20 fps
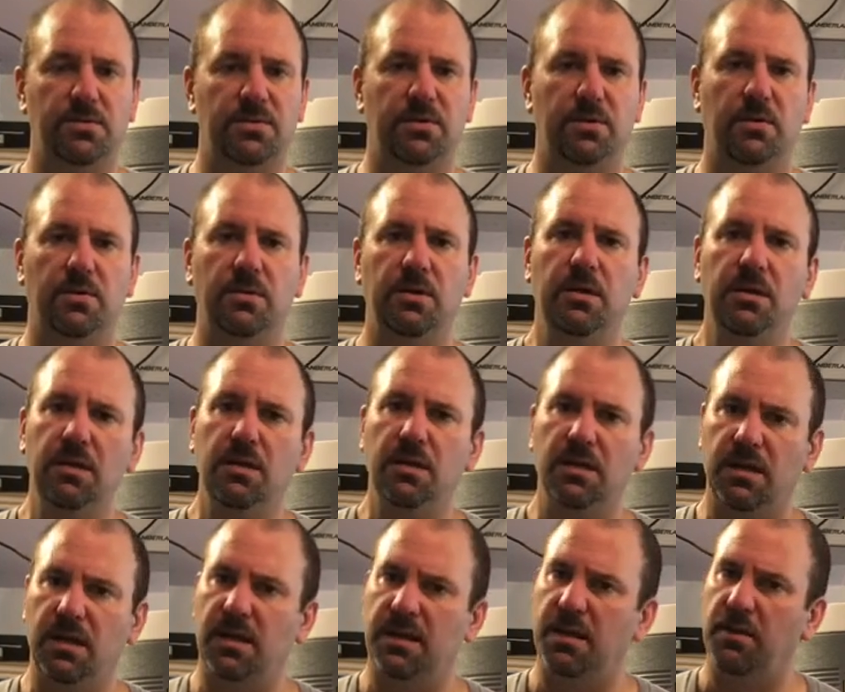So
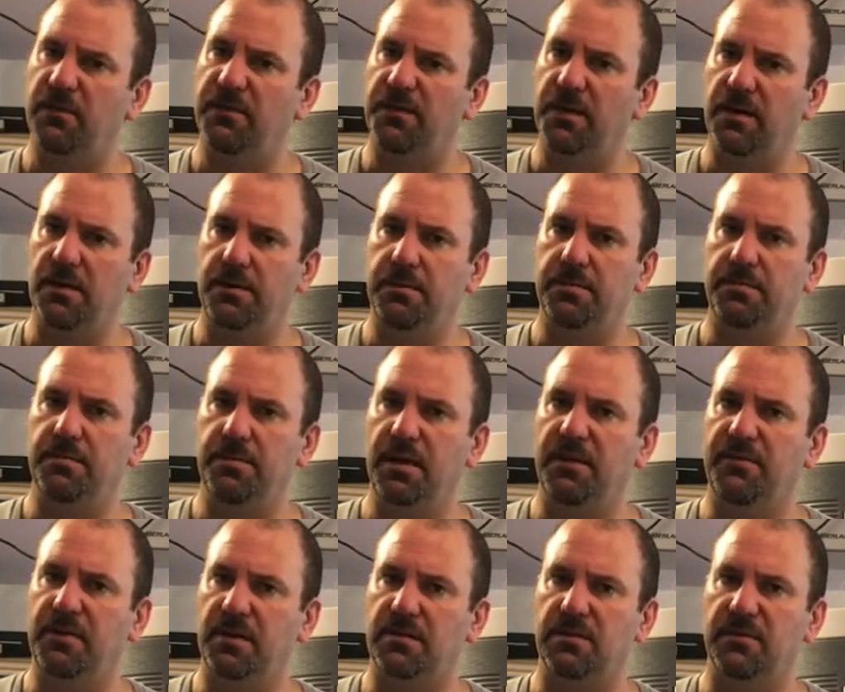yeah,
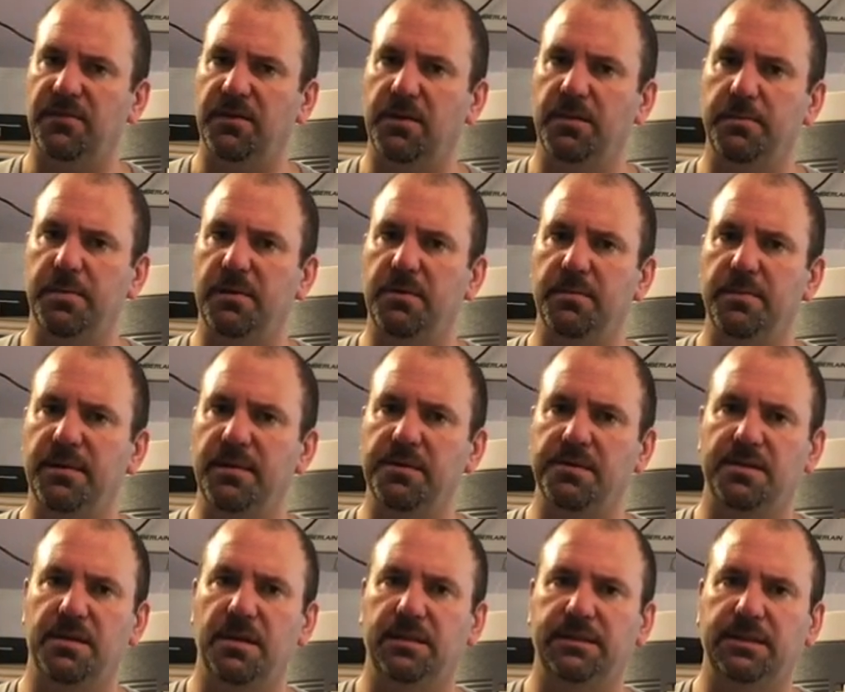they've got some very bitter
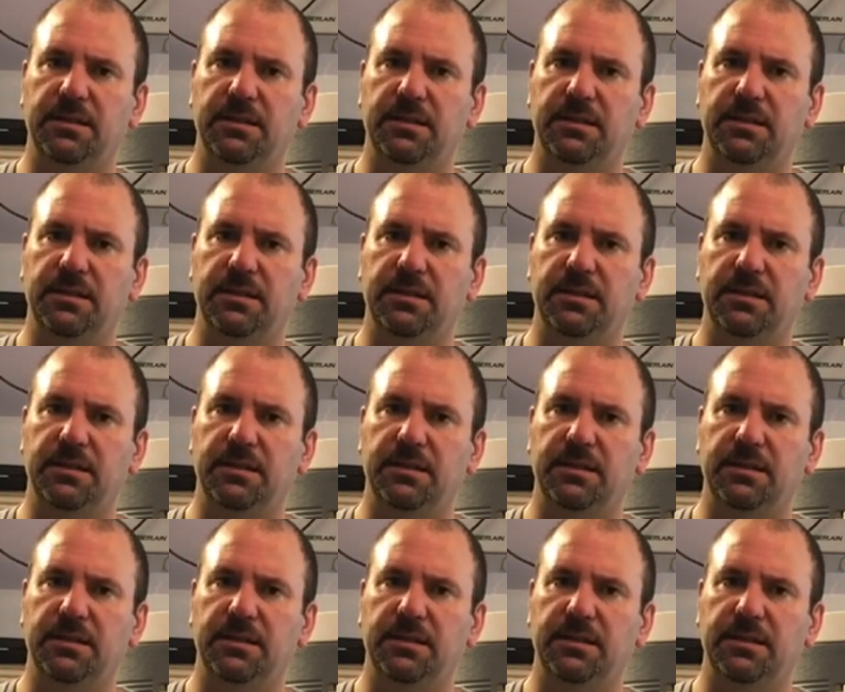beers out